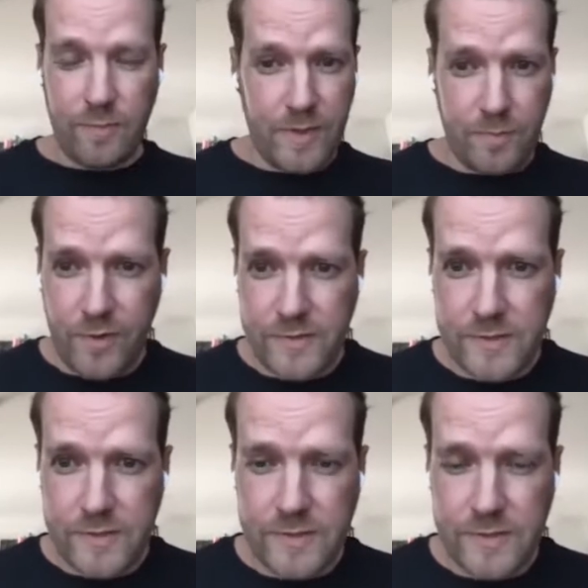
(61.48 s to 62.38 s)
big
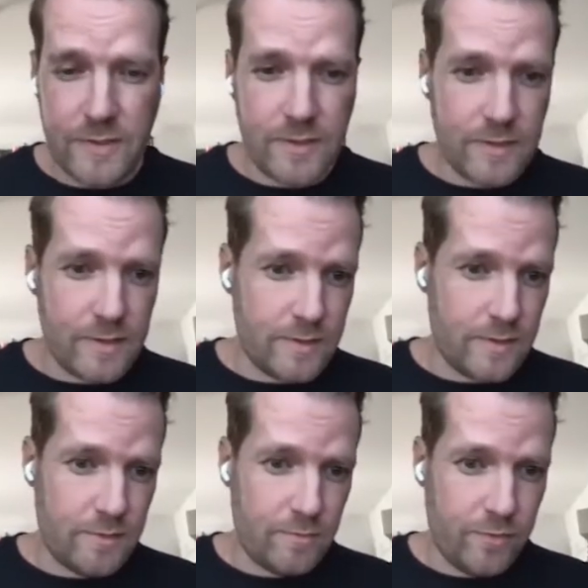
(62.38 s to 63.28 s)
bosses
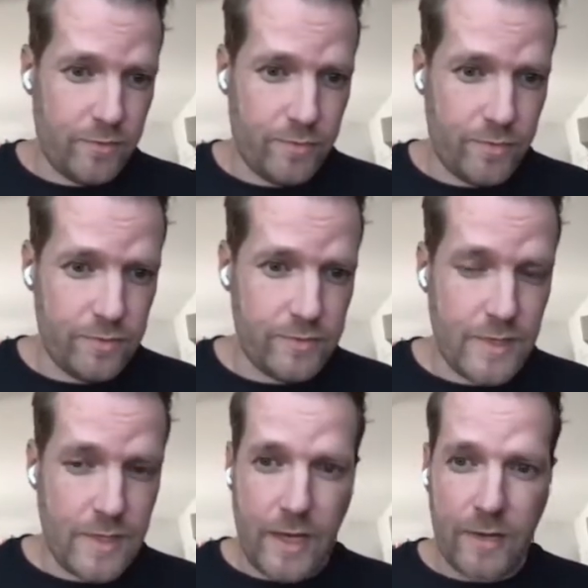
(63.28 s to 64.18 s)
around the world.
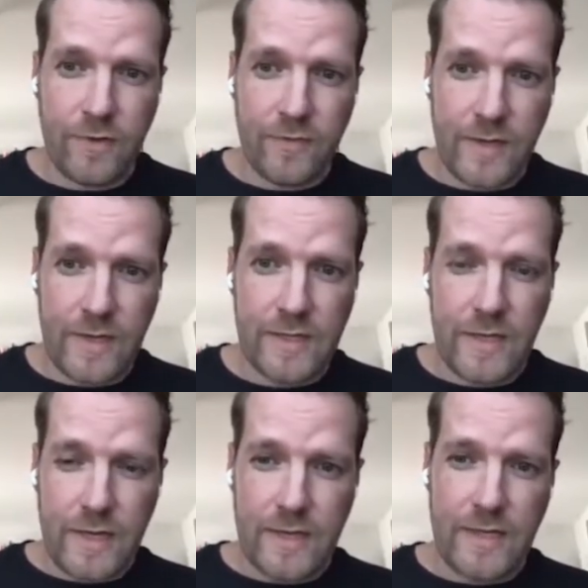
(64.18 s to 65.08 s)
And we think
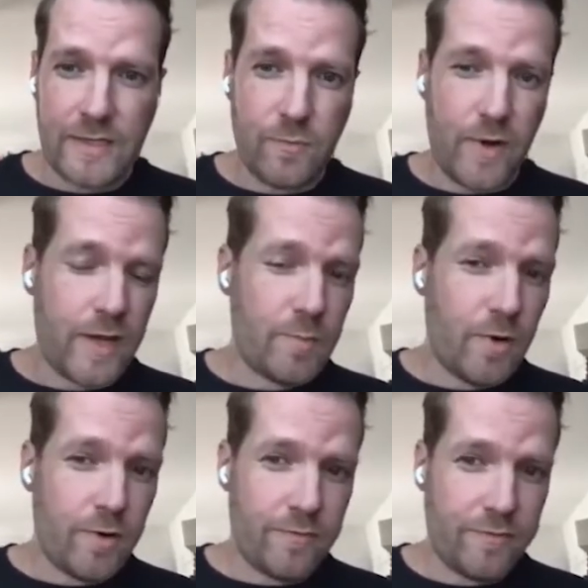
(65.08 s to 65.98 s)
it has way
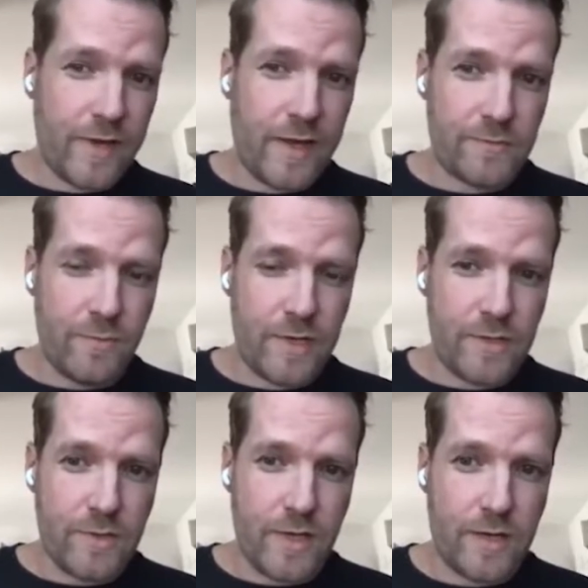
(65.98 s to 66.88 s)
more effect when
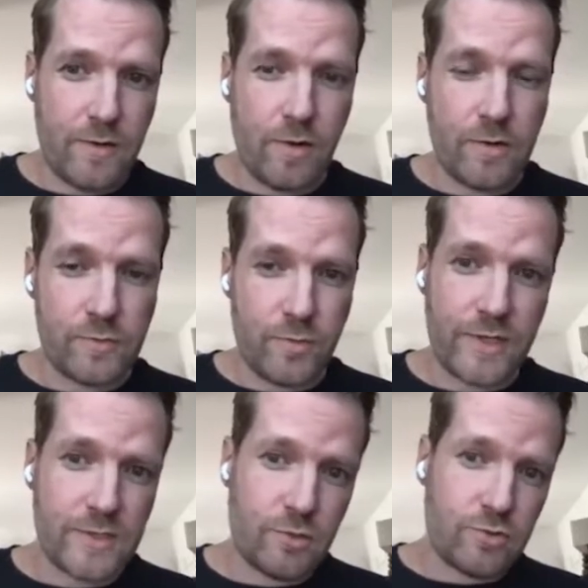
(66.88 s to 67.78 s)
you can also bring
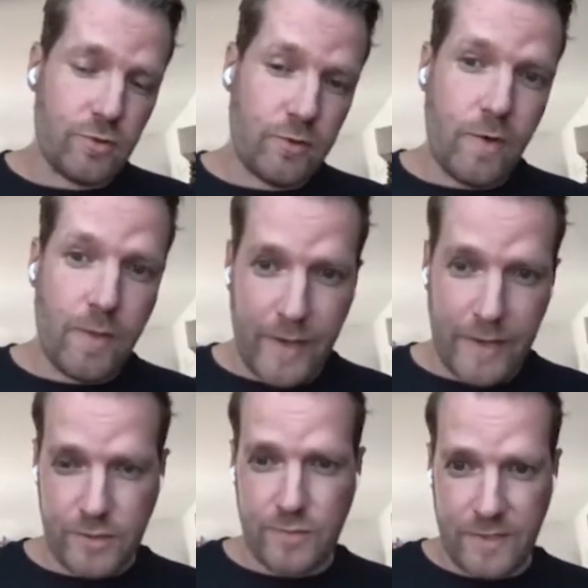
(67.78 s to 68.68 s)
it down to lower
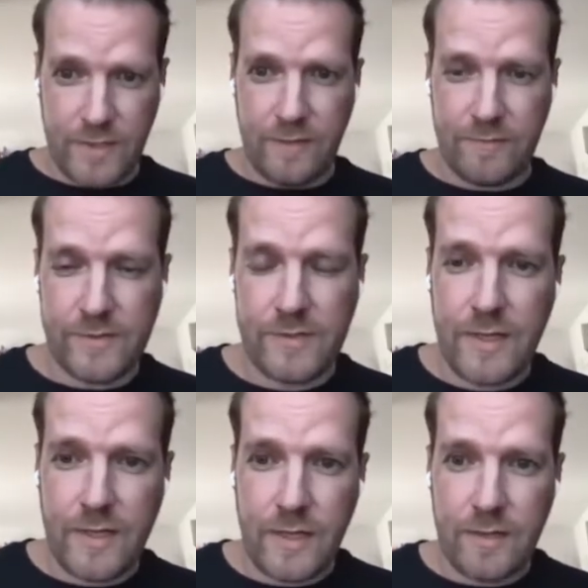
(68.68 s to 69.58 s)
management levels.
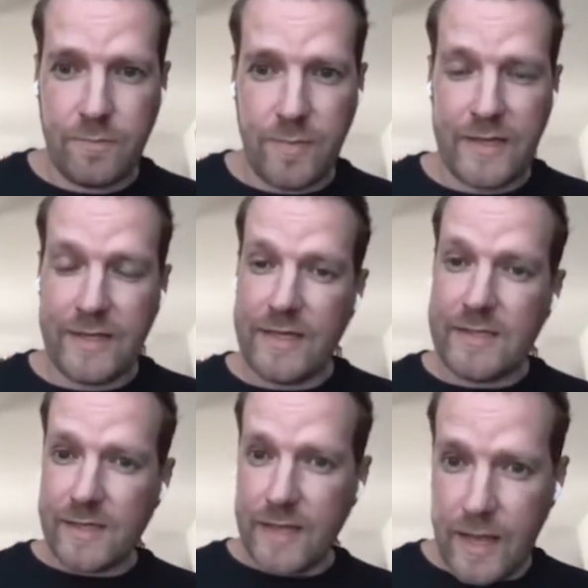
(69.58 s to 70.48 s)
And by
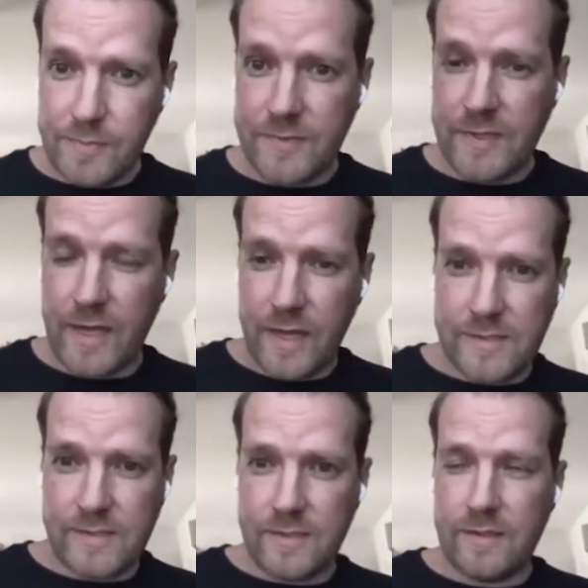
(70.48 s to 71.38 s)
easing up the
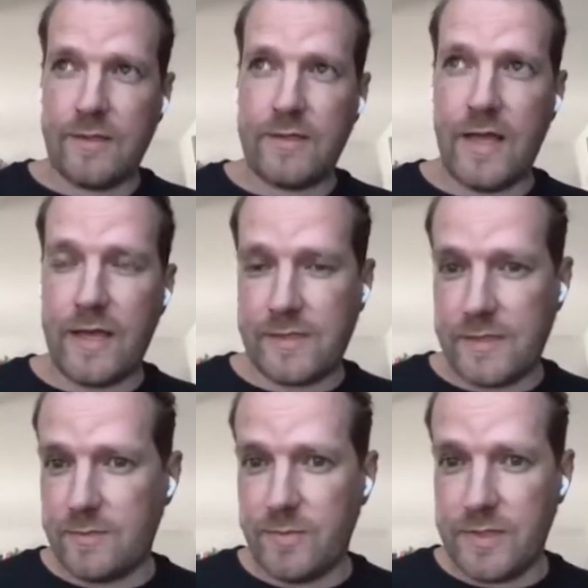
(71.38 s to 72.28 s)

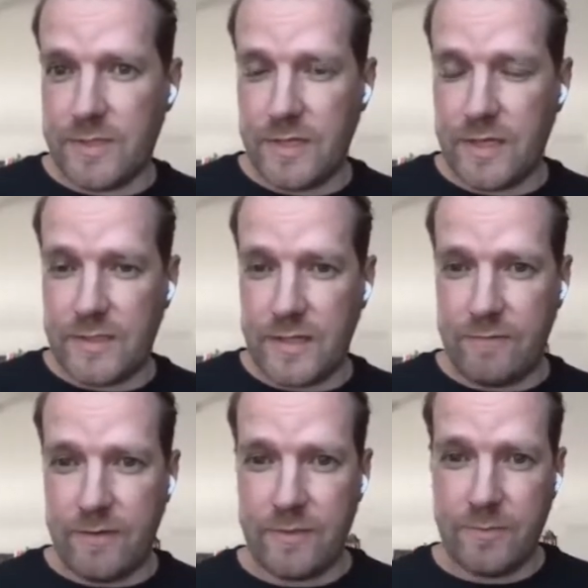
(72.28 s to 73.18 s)
accessibility and the
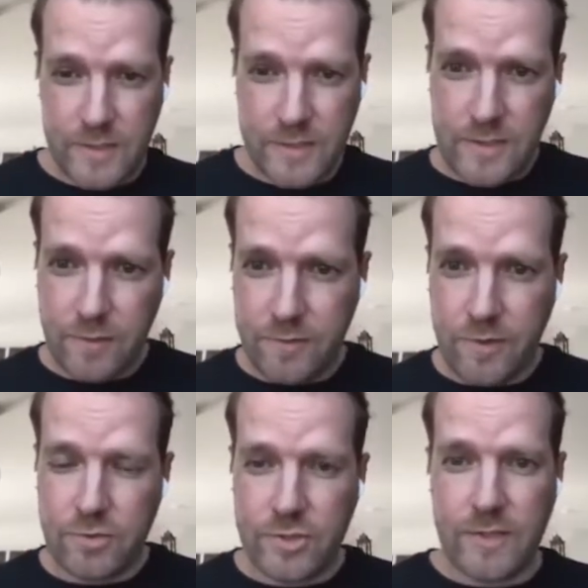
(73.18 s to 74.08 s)
availability of
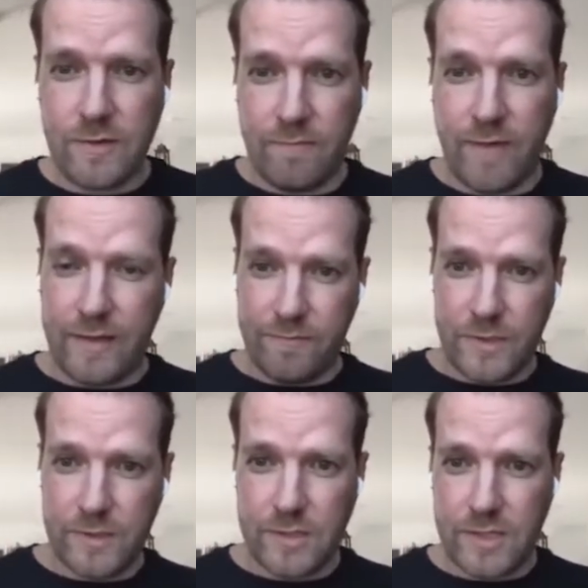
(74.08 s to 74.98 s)
coaching via
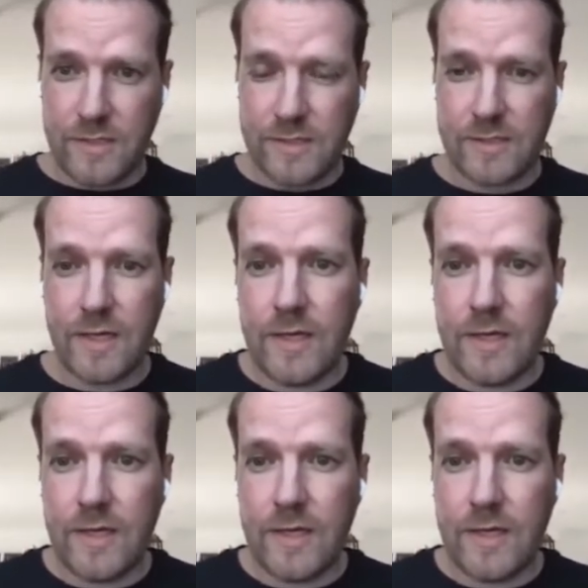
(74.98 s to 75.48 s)
video chats,